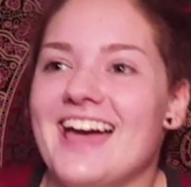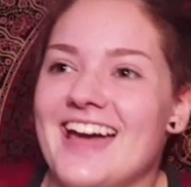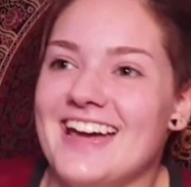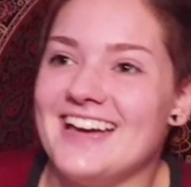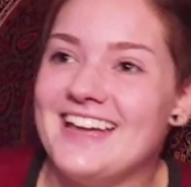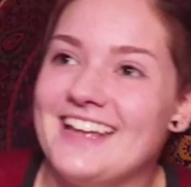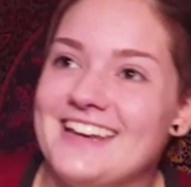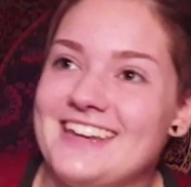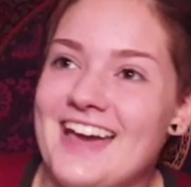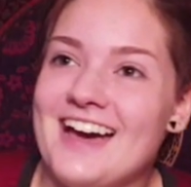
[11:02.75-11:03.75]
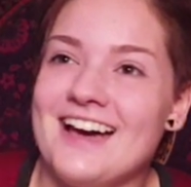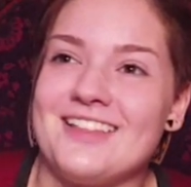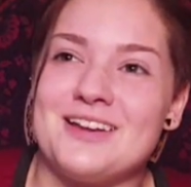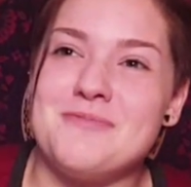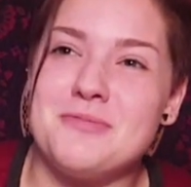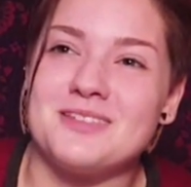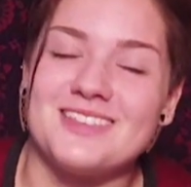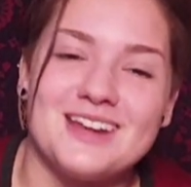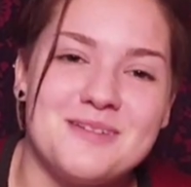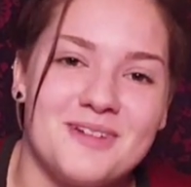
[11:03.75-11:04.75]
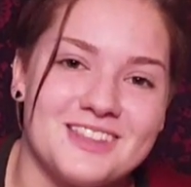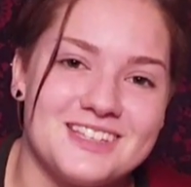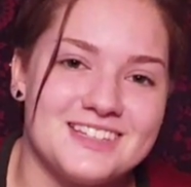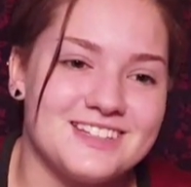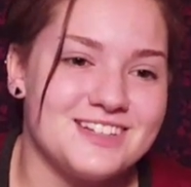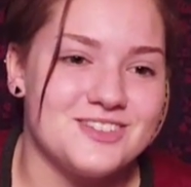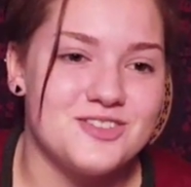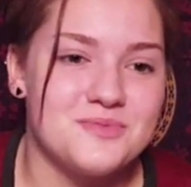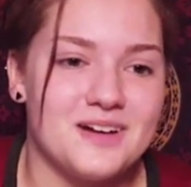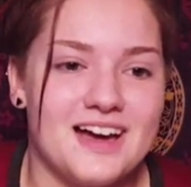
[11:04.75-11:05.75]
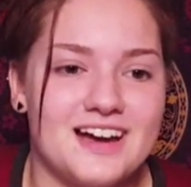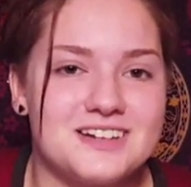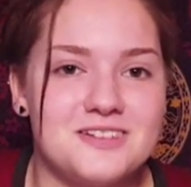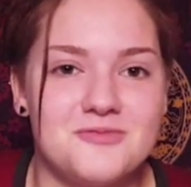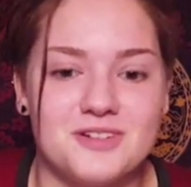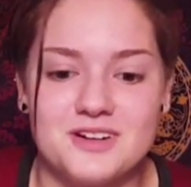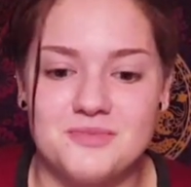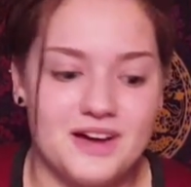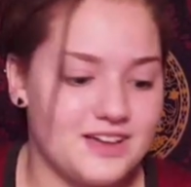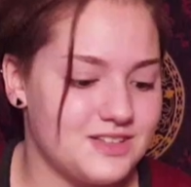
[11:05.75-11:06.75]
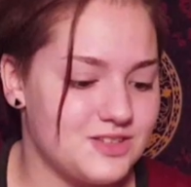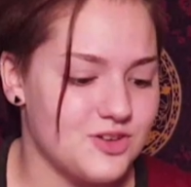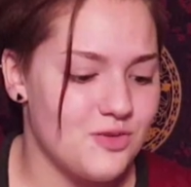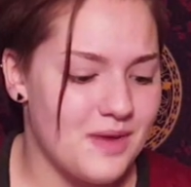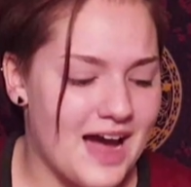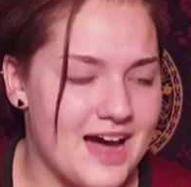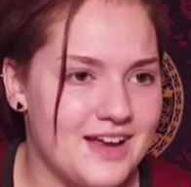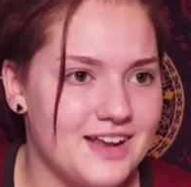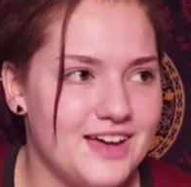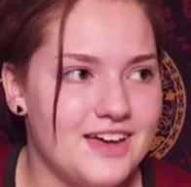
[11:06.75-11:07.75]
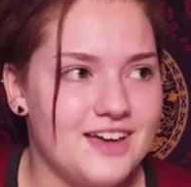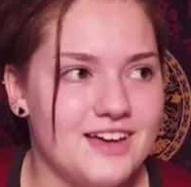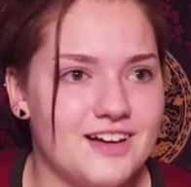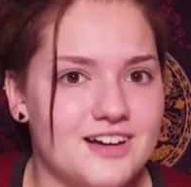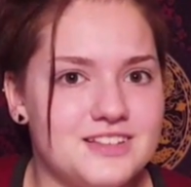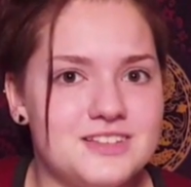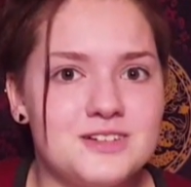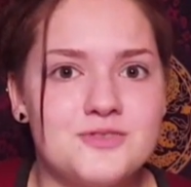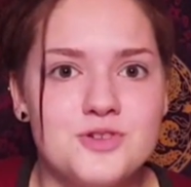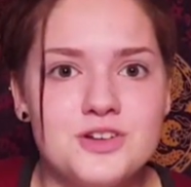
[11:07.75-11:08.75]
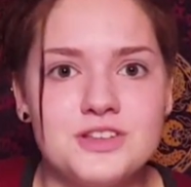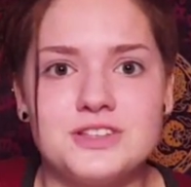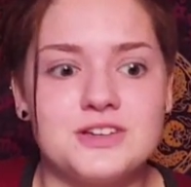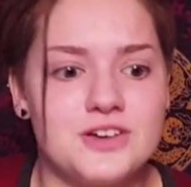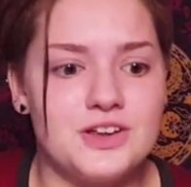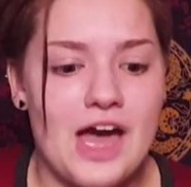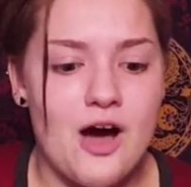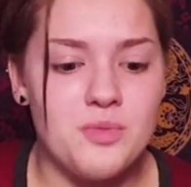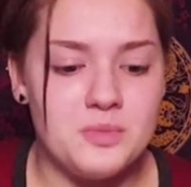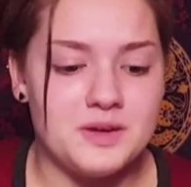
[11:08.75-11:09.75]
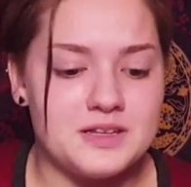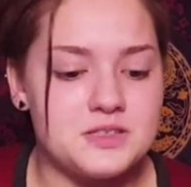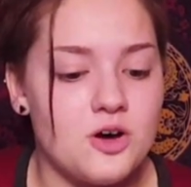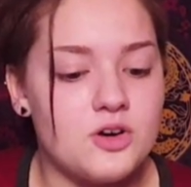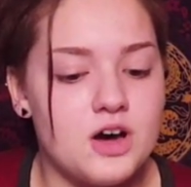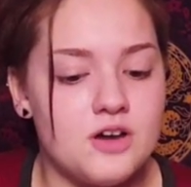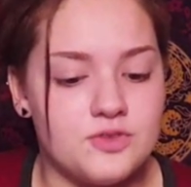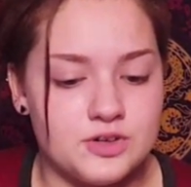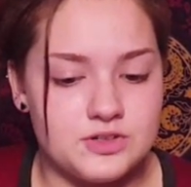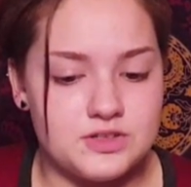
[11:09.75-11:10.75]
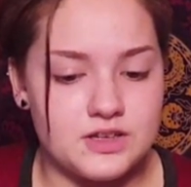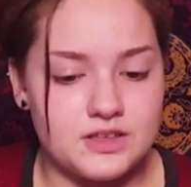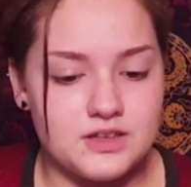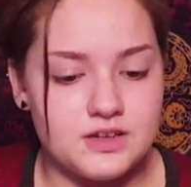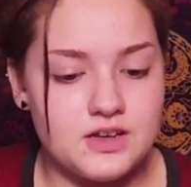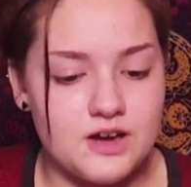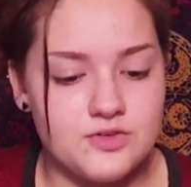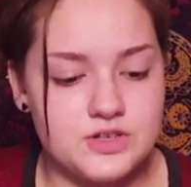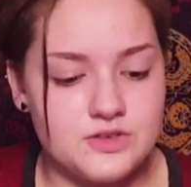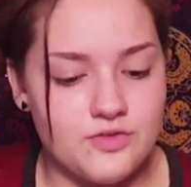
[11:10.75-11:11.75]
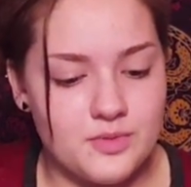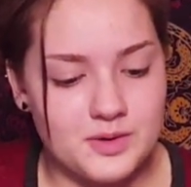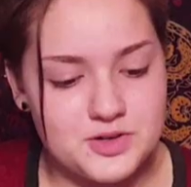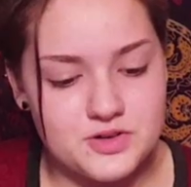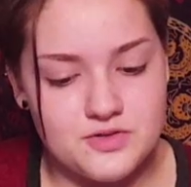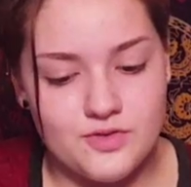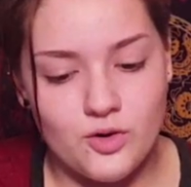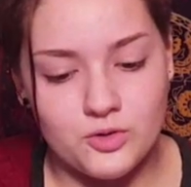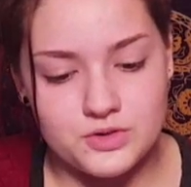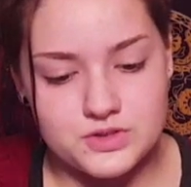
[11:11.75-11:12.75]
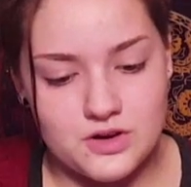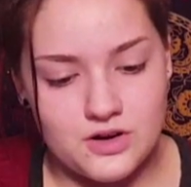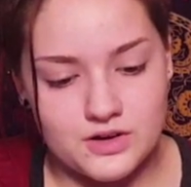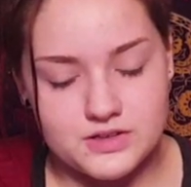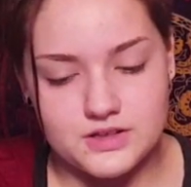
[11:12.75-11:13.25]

And yeah, a lot of people thought I bought this as a joke, but I actually wanted to buy it so bad. Because it's a good album. Like, it's all covers. Like, they did covers of a bunch of old songs.